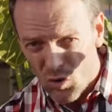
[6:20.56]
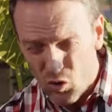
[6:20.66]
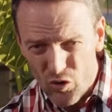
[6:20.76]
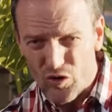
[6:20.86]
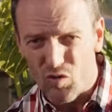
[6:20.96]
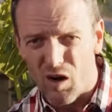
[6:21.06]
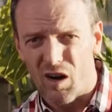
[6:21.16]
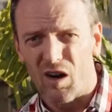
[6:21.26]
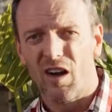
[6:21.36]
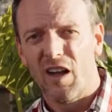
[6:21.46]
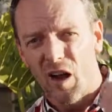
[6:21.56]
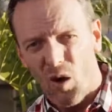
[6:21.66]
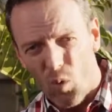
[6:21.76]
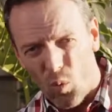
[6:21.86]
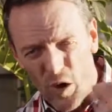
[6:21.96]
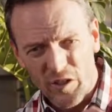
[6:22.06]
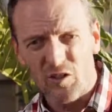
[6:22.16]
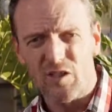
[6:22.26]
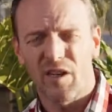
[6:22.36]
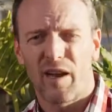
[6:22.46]
who you are, what
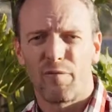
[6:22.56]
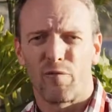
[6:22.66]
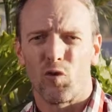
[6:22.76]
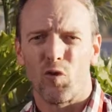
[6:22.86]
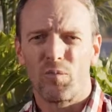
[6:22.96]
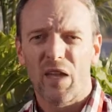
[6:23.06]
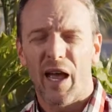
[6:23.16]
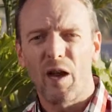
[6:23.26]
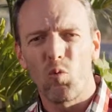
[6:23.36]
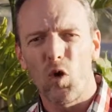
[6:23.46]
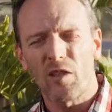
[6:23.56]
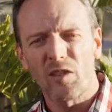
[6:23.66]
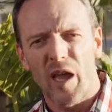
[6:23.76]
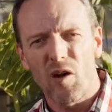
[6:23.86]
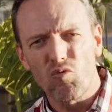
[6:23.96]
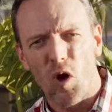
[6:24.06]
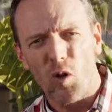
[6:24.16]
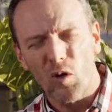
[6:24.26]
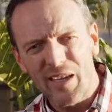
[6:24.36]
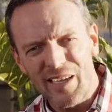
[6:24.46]
you stand for, and what their
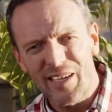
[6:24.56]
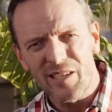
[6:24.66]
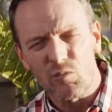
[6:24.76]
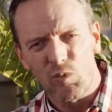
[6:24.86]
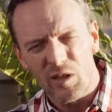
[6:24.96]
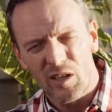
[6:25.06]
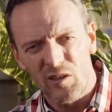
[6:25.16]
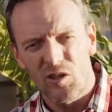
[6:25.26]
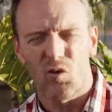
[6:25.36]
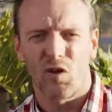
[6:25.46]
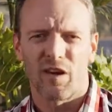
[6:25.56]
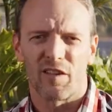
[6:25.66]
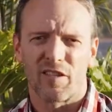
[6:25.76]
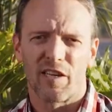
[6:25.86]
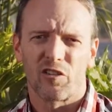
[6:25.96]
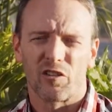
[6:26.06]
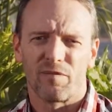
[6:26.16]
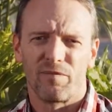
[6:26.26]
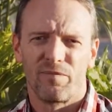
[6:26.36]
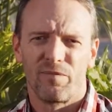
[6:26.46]
role is within the
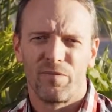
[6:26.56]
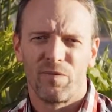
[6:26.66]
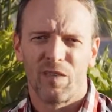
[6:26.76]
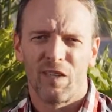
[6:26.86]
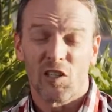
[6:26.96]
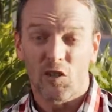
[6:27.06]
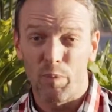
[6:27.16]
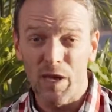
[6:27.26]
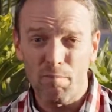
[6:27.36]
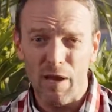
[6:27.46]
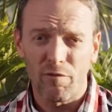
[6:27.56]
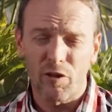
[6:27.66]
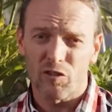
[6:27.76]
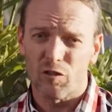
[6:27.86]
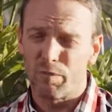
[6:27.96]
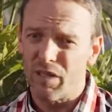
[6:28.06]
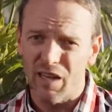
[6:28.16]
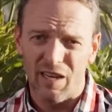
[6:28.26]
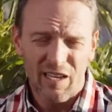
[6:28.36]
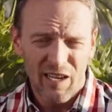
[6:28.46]
organization. To be a maverick, to be
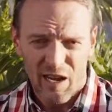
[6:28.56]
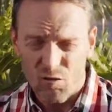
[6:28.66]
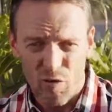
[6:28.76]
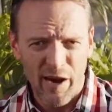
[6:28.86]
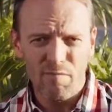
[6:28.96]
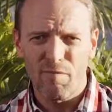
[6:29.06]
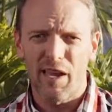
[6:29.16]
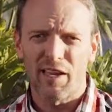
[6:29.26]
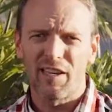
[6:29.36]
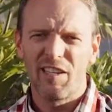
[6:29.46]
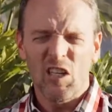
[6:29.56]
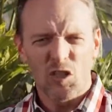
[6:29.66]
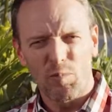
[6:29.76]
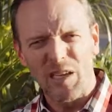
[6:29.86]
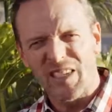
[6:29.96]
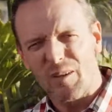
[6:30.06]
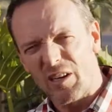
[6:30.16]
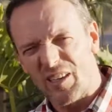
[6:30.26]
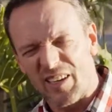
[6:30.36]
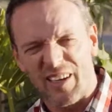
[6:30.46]
a rainmaker, to be
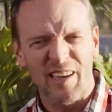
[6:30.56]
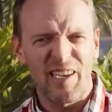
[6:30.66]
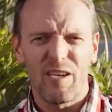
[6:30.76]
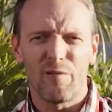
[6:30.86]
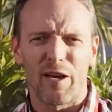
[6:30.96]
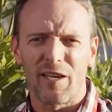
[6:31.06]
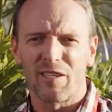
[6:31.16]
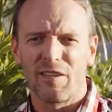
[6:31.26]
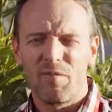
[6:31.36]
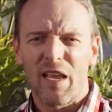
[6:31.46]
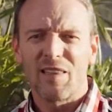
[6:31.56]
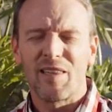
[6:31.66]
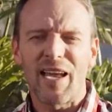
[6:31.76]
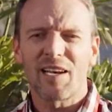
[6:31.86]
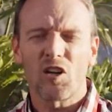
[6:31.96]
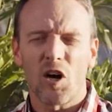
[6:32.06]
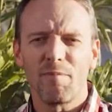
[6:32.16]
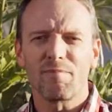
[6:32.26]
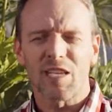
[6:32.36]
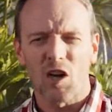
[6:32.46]
somebody that can innovate, that
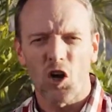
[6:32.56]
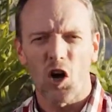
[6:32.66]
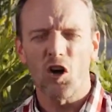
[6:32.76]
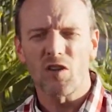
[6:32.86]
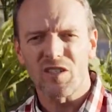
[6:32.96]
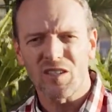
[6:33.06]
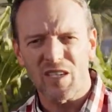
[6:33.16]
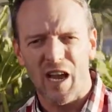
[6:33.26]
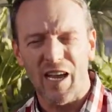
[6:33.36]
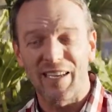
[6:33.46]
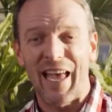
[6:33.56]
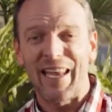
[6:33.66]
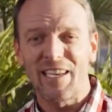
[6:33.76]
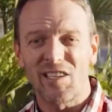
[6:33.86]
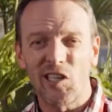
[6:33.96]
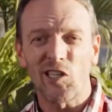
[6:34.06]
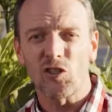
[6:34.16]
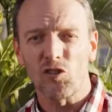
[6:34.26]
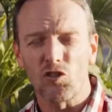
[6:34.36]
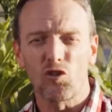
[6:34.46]
comes alongside an
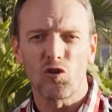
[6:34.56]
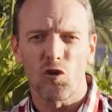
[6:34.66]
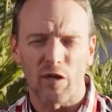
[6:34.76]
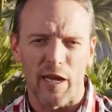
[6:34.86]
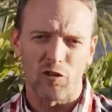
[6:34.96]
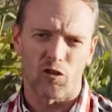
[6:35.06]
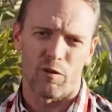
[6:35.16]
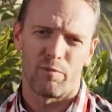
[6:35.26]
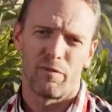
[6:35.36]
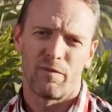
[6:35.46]
addition to your day job.